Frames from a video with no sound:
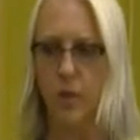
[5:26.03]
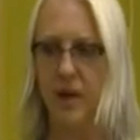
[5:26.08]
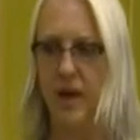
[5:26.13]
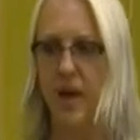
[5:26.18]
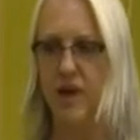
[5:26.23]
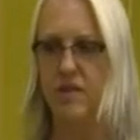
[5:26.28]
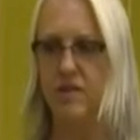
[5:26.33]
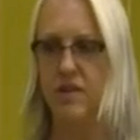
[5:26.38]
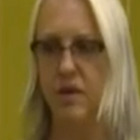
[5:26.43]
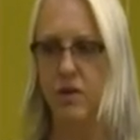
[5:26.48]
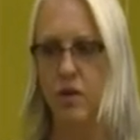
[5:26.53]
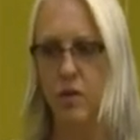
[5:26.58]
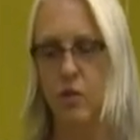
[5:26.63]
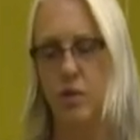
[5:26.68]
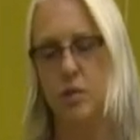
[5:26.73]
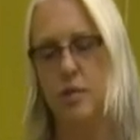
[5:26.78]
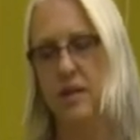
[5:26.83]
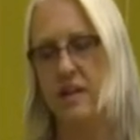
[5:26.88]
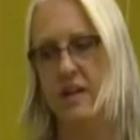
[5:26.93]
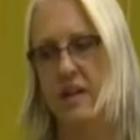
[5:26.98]
We have another
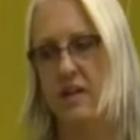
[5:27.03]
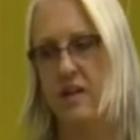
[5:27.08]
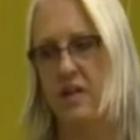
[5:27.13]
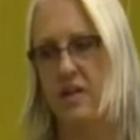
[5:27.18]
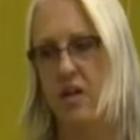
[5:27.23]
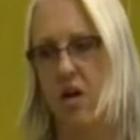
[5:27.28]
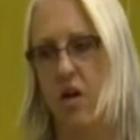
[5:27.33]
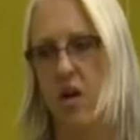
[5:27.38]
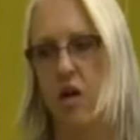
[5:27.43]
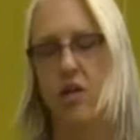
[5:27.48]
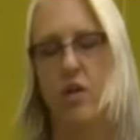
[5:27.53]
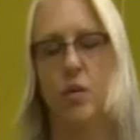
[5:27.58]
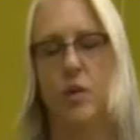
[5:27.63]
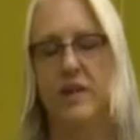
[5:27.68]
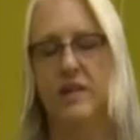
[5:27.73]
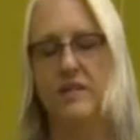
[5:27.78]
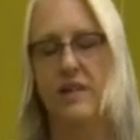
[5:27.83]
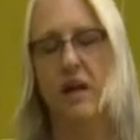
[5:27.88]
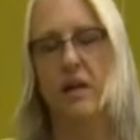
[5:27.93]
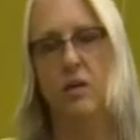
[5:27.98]
room at the end of the hall that
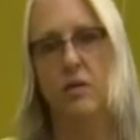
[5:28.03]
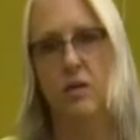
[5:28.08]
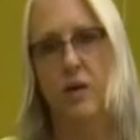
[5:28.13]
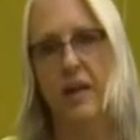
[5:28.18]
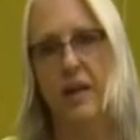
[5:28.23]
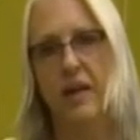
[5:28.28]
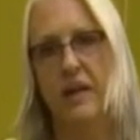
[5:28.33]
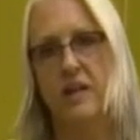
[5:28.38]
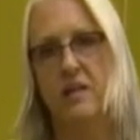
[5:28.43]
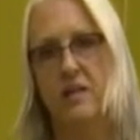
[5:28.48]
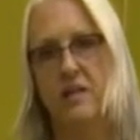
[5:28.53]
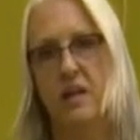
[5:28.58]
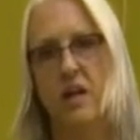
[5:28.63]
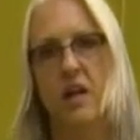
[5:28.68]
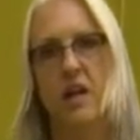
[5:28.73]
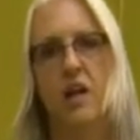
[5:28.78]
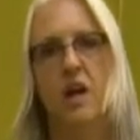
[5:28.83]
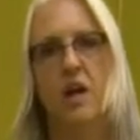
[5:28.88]
we decorate